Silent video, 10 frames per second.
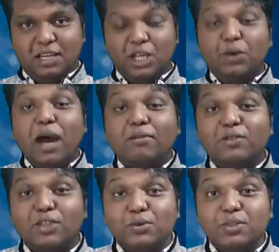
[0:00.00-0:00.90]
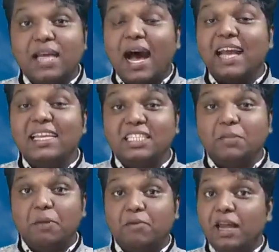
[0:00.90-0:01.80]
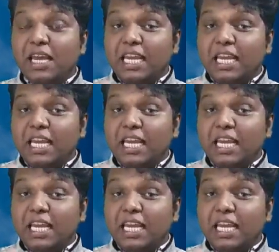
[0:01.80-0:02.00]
You have to choose the highest power.